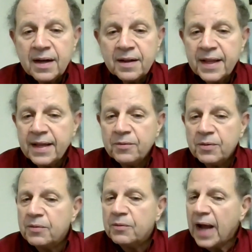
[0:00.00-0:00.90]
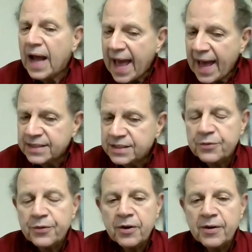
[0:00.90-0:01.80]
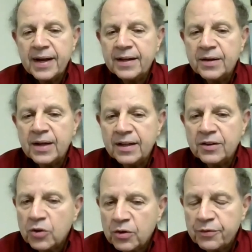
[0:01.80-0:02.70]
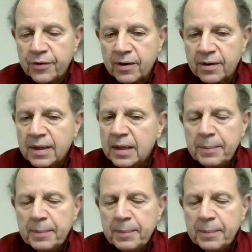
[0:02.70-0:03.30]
They ask for and look for